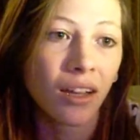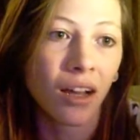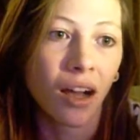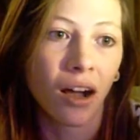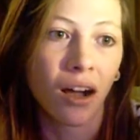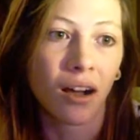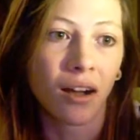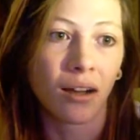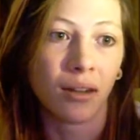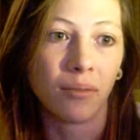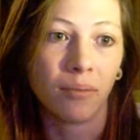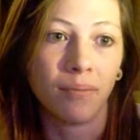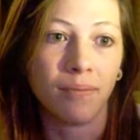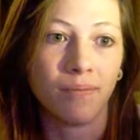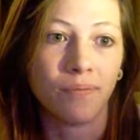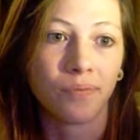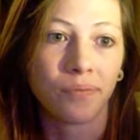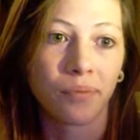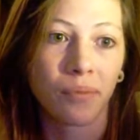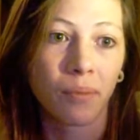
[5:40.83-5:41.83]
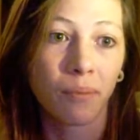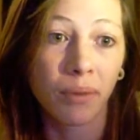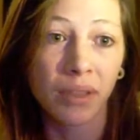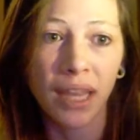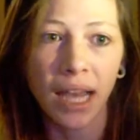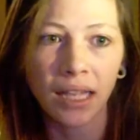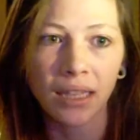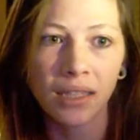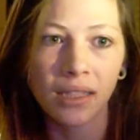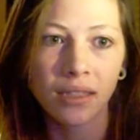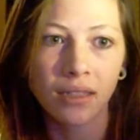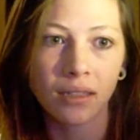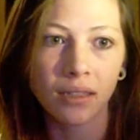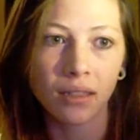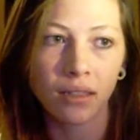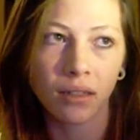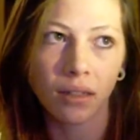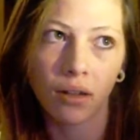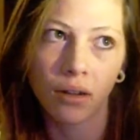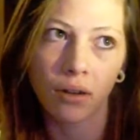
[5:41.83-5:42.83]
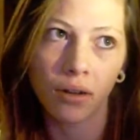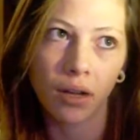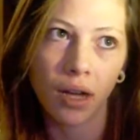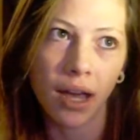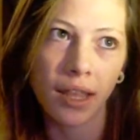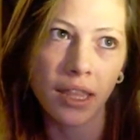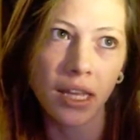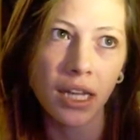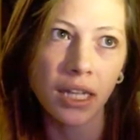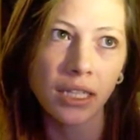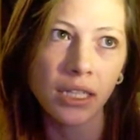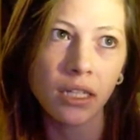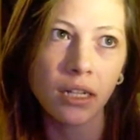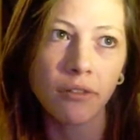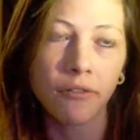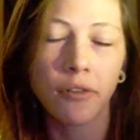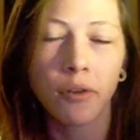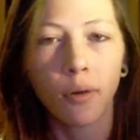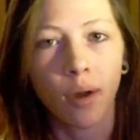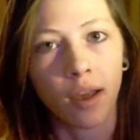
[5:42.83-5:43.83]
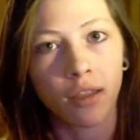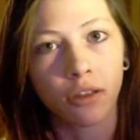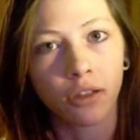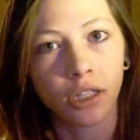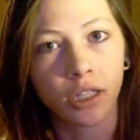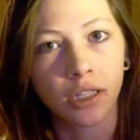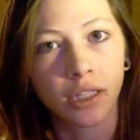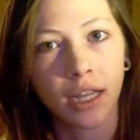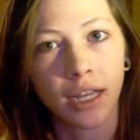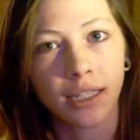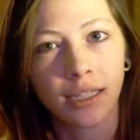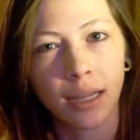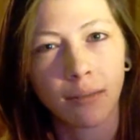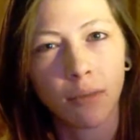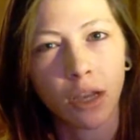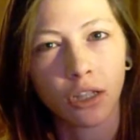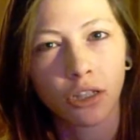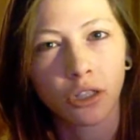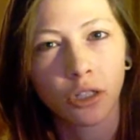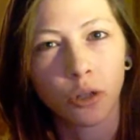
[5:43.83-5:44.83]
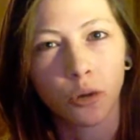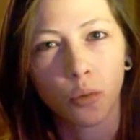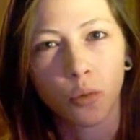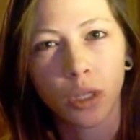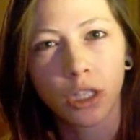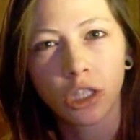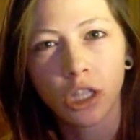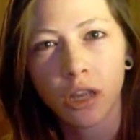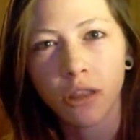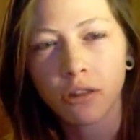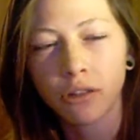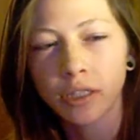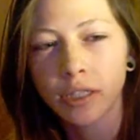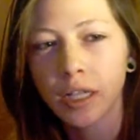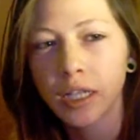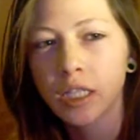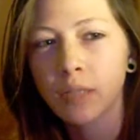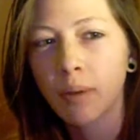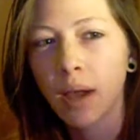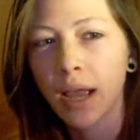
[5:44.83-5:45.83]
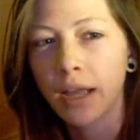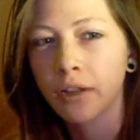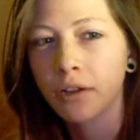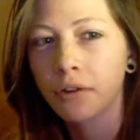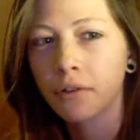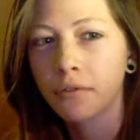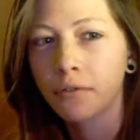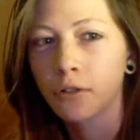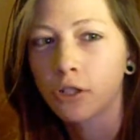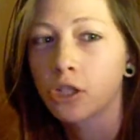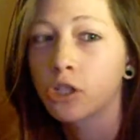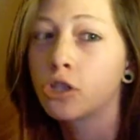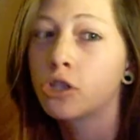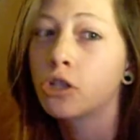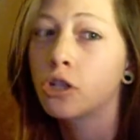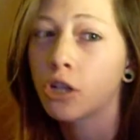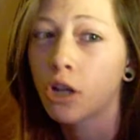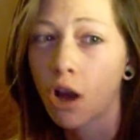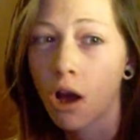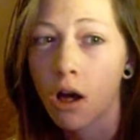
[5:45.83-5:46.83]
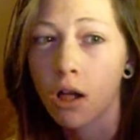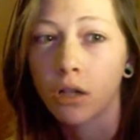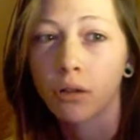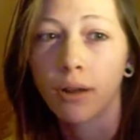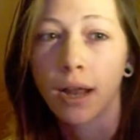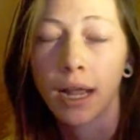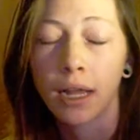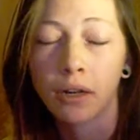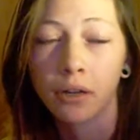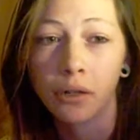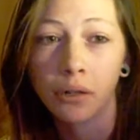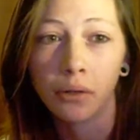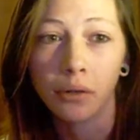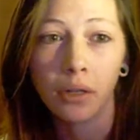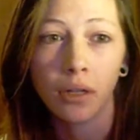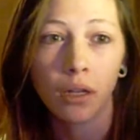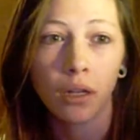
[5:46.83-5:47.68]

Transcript: But I think it's in a few other states. I'm not sure which other states, but I know for sure Colorado.